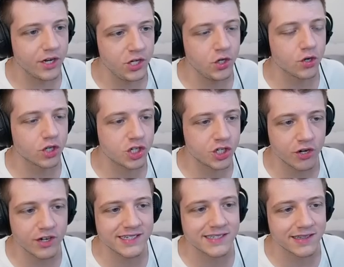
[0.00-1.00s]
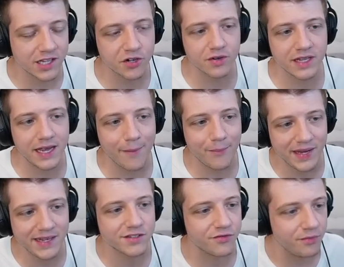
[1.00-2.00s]
Your shirt is literally a
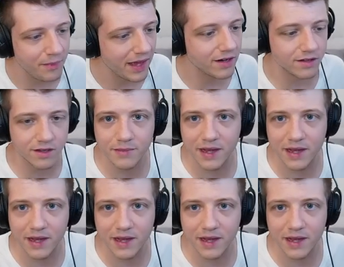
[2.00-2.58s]
piece of metal, my